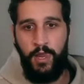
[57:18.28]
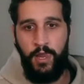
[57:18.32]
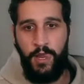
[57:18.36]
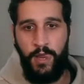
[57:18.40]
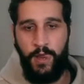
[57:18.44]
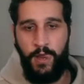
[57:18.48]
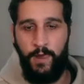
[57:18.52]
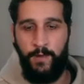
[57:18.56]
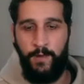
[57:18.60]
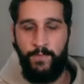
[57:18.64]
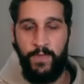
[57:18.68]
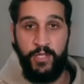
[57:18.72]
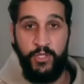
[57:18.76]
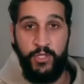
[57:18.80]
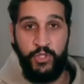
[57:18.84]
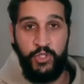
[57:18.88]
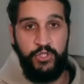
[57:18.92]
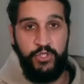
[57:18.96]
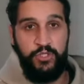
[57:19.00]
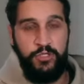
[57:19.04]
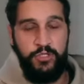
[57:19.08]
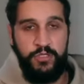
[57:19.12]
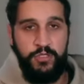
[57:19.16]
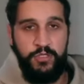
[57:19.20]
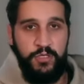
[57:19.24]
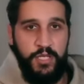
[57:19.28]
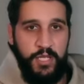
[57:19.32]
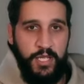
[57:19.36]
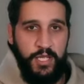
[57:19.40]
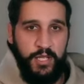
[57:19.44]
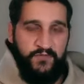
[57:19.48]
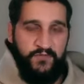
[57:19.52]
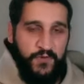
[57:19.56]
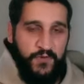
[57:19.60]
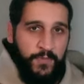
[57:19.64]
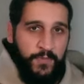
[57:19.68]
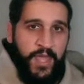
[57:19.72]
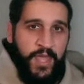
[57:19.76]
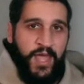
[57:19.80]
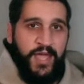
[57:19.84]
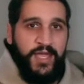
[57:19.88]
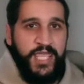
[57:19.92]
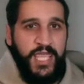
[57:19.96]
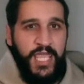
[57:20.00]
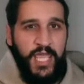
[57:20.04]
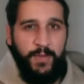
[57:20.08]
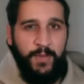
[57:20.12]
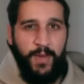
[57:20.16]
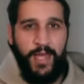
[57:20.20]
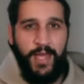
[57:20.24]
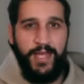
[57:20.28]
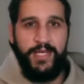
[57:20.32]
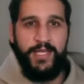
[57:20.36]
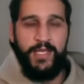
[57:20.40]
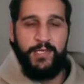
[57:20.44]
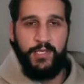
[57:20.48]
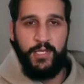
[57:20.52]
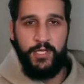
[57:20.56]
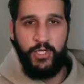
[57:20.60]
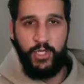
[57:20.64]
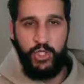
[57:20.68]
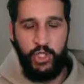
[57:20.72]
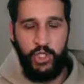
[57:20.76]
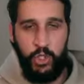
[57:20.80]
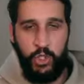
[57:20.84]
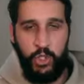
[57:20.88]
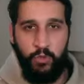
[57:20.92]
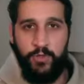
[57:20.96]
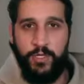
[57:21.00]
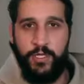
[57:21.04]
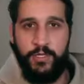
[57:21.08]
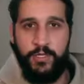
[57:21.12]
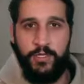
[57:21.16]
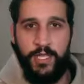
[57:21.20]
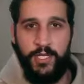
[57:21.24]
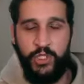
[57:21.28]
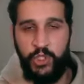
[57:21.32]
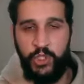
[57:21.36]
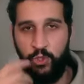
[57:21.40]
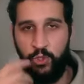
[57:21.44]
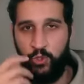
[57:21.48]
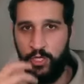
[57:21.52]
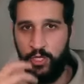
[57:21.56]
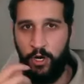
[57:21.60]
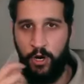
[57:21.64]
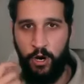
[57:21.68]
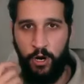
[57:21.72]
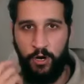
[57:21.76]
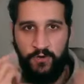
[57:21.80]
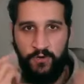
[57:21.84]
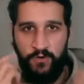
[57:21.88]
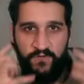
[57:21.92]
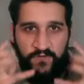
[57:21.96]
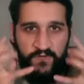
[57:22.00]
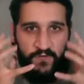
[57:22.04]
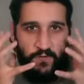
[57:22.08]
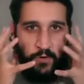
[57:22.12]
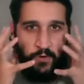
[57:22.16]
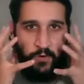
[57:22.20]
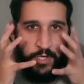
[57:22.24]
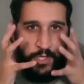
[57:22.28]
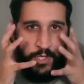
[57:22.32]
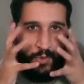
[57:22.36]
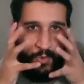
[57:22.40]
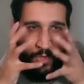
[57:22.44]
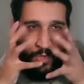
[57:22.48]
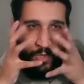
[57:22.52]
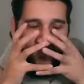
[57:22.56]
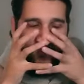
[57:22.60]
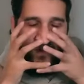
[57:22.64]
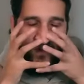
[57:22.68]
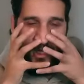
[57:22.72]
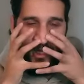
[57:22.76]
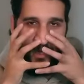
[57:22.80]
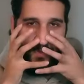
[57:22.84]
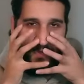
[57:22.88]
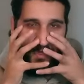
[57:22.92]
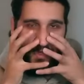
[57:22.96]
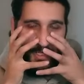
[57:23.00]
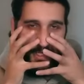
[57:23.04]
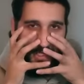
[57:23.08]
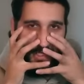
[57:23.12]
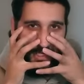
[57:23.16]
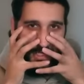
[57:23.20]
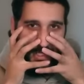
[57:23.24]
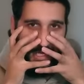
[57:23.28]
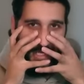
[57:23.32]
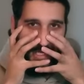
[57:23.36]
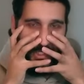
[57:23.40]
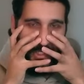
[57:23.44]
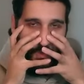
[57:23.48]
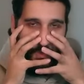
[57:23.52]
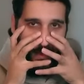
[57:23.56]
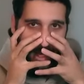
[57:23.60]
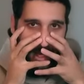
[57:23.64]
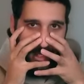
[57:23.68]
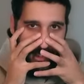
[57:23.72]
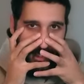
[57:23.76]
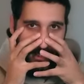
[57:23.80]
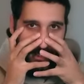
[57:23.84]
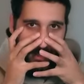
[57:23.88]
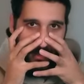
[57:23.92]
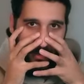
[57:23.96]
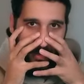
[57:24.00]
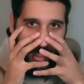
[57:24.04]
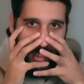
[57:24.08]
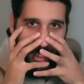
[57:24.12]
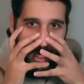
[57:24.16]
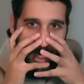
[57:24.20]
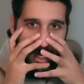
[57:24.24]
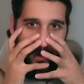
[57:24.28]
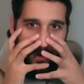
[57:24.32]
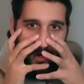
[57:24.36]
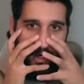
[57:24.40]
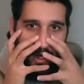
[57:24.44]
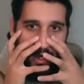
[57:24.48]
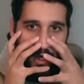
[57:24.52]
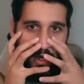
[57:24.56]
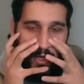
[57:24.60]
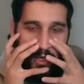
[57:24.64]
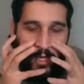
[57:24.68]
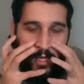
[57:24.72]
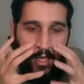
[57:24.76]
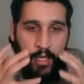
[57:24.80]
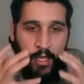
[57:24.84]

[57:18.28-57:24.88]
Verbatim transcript: Um, and from that came ideas like chewing, that chewing hard food is what develops this nasomaxillary area.